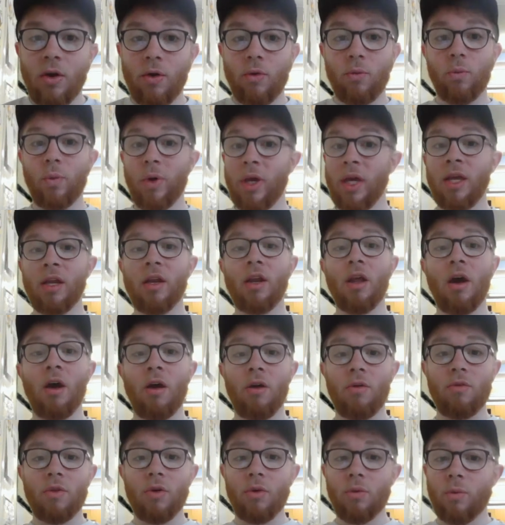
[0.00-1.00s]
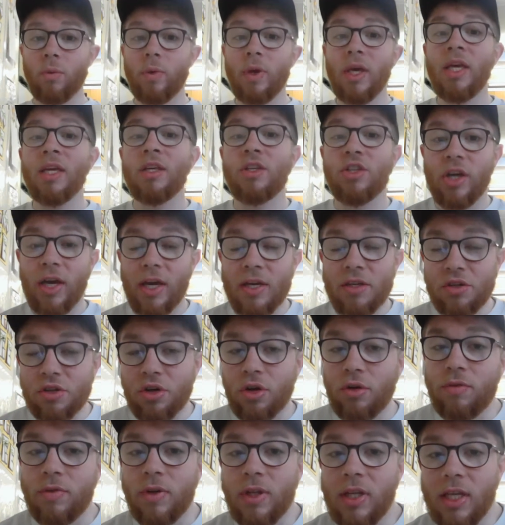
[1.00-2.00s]
We know that we change
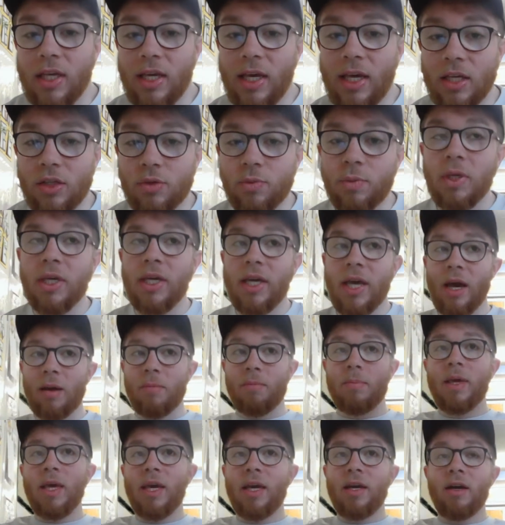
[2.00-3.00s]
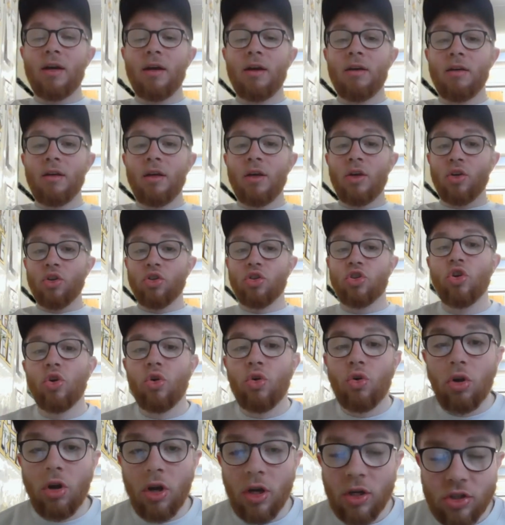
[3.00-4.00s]
over the years. We get bigger,
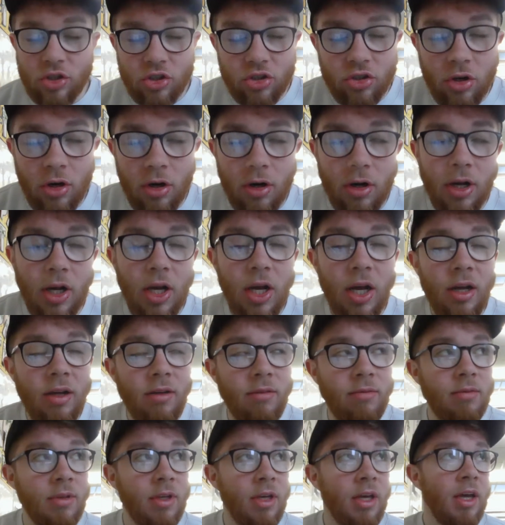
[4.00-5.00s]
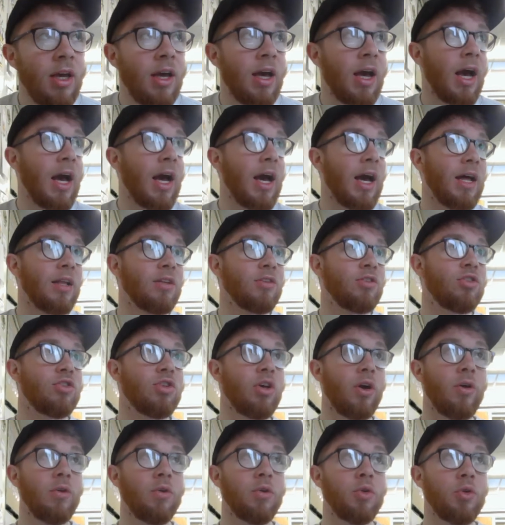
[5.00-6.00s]
taller, stronger, and
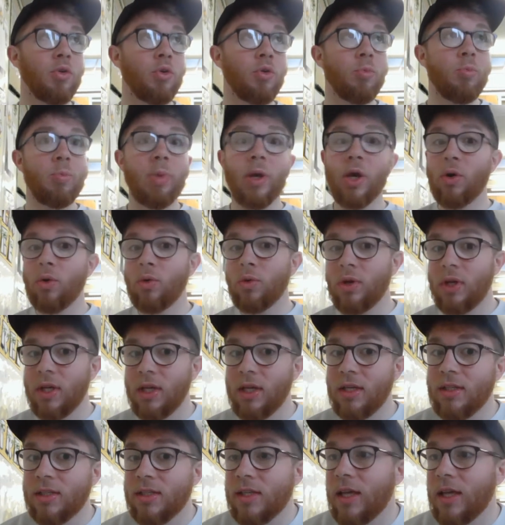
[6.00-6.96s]
so do buildings.